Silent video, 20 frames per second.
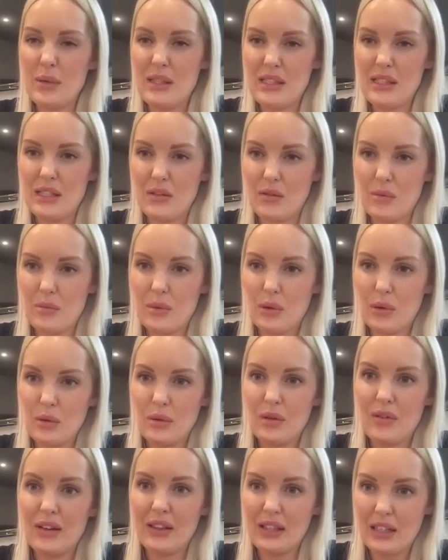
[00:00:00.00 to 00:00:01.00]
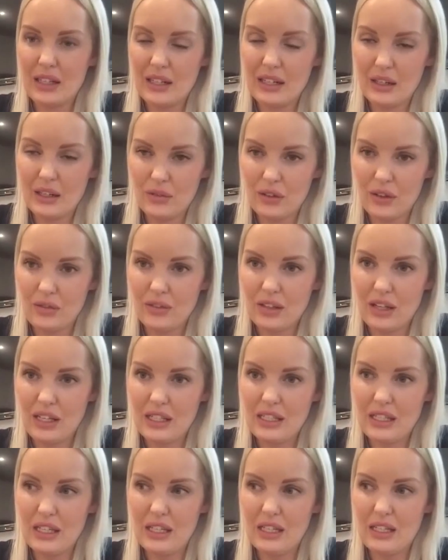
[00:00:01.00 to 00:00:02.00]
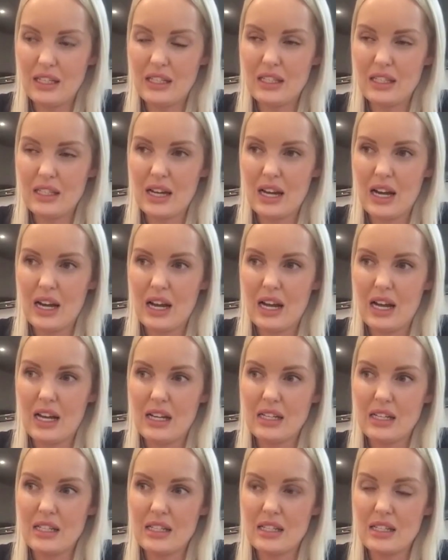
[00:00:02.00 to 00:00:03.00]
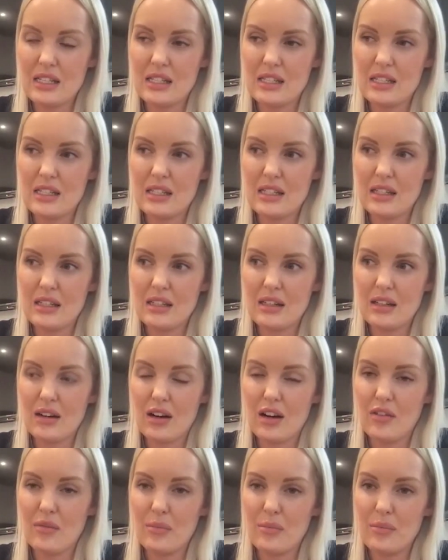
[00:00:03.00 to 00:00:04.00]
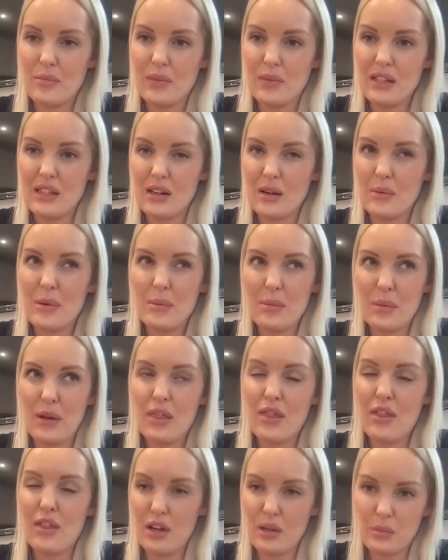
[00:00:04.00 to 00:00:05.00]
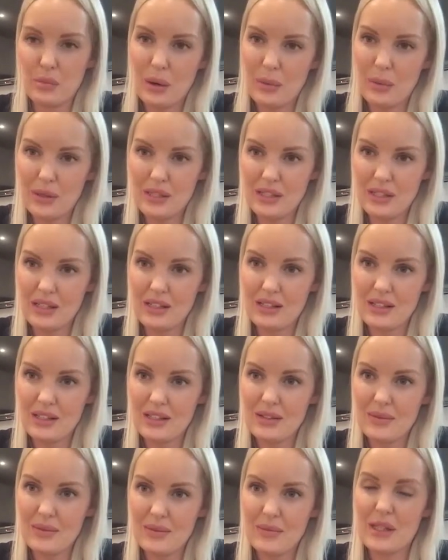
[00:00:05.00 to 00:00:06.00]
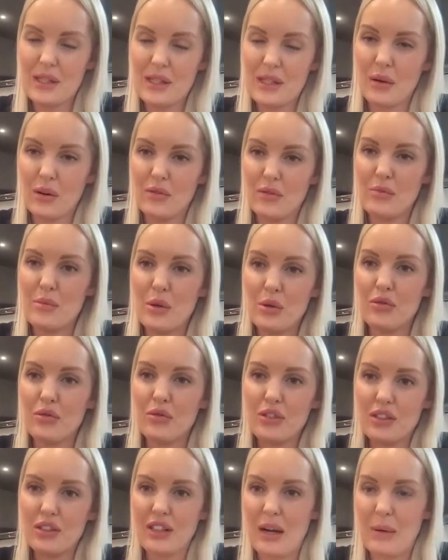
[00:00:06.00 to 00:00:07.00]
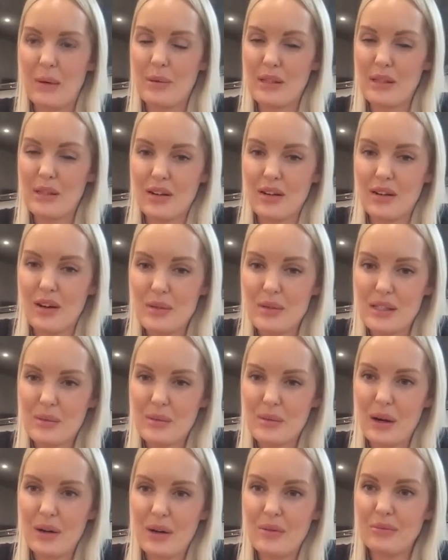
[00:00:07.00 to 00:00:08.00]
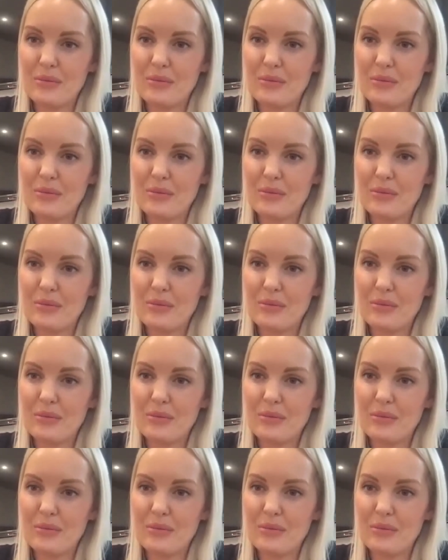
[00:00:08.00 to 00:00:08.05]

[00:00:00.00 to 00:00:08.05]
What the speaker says: been self-employed, but I've had the clinic 15 years, and I'm in my third premises. So I've moved a couple of times as well.